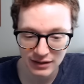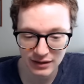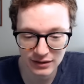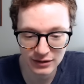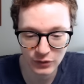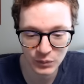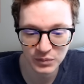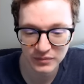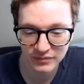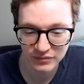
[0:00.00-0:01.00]

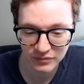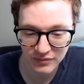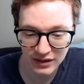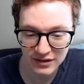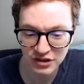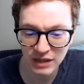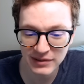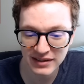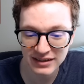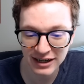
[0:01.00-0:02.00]
Jameson
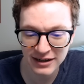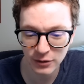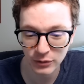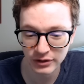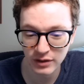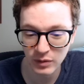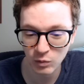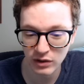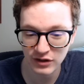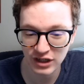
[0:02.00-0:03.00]
Tyone, there's only been
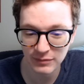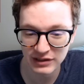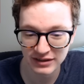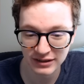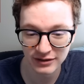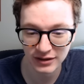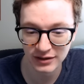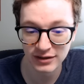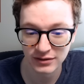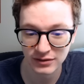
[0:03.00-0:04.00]
one Jameson. Huh.